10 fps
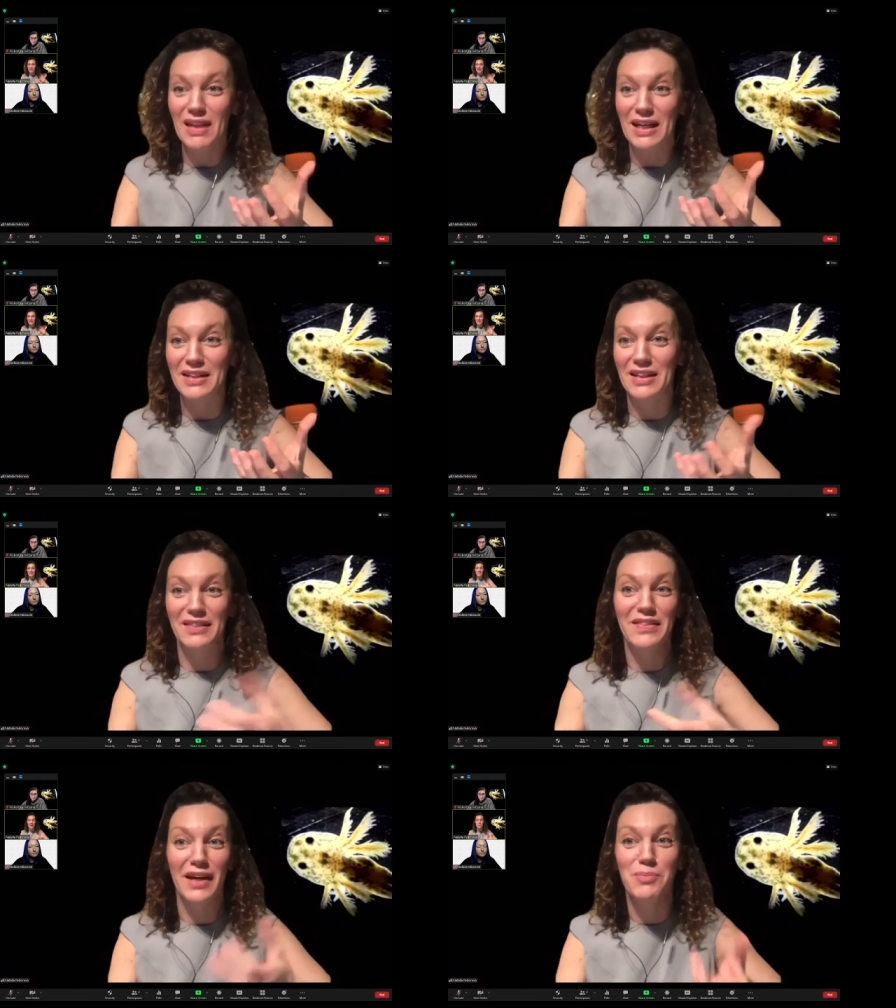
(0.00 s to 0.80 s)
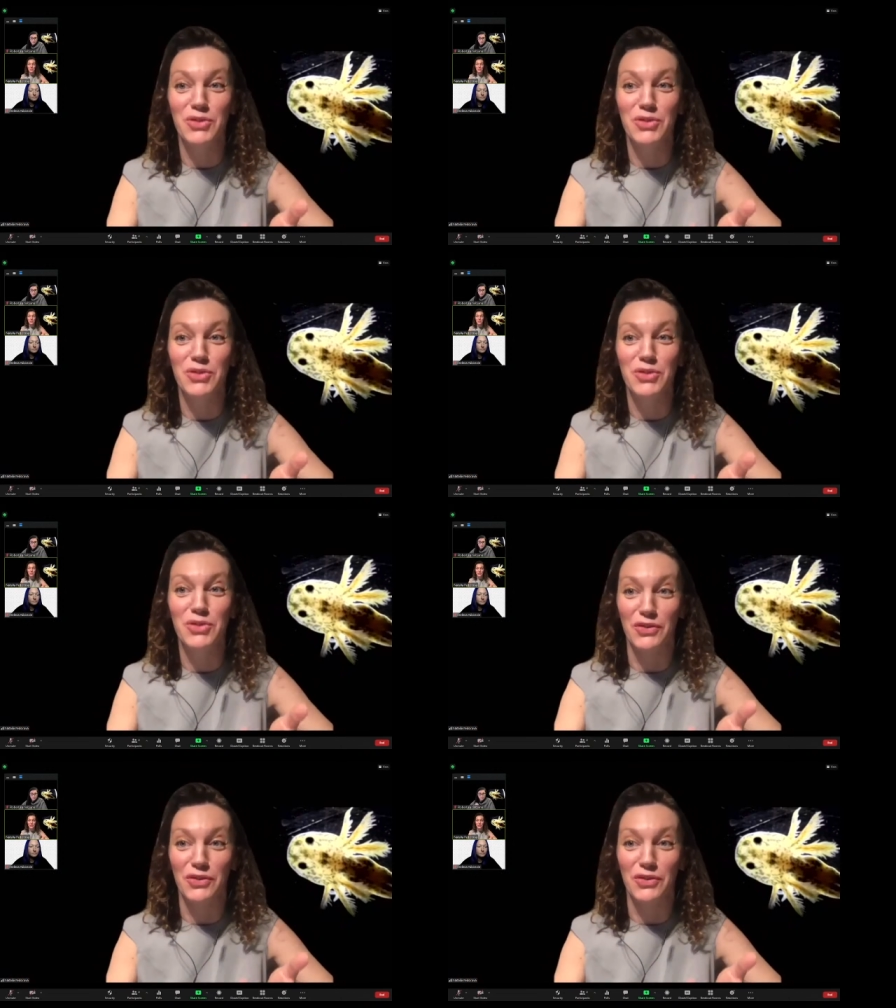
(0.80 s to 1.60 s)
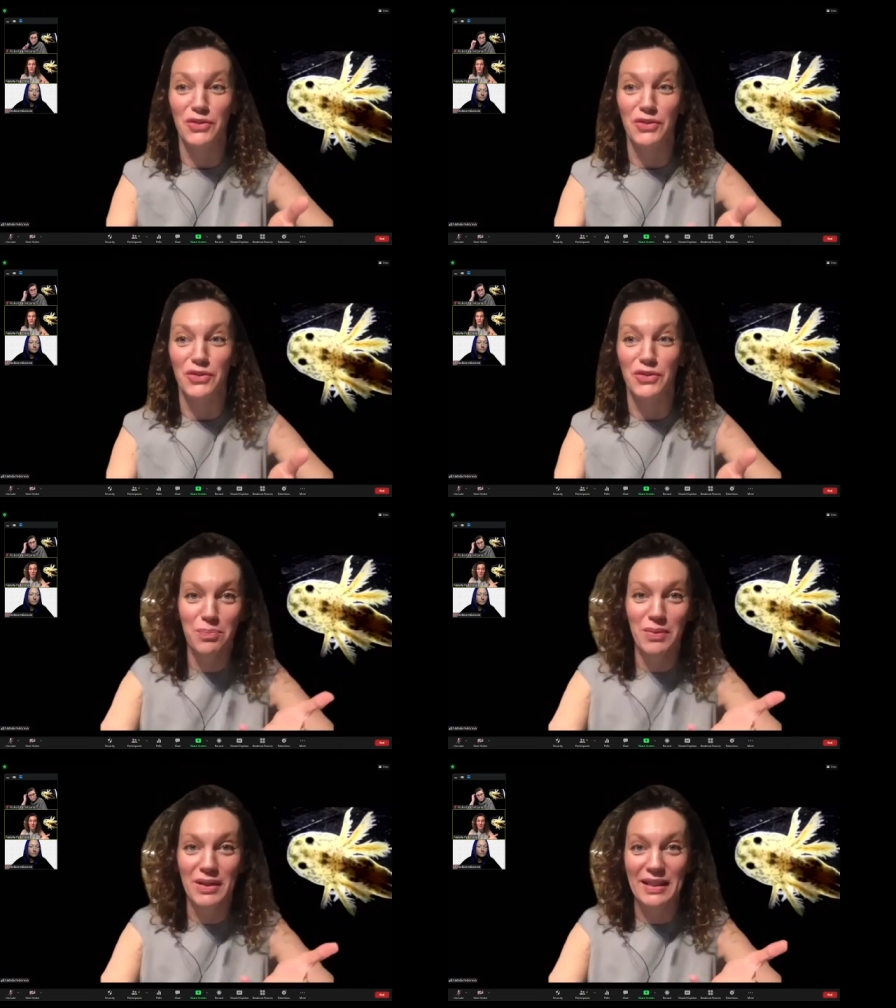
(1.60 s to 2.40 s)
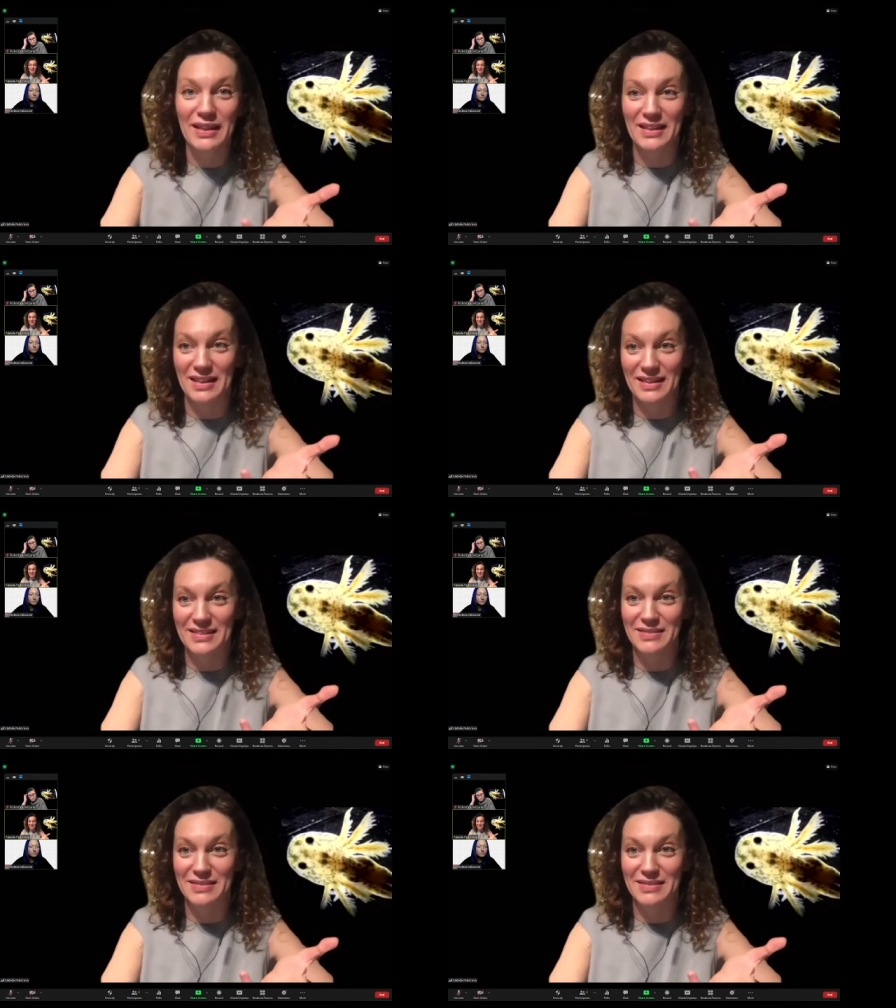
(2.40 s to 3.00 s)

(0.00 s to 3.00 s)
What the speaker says: other types of narratives would be that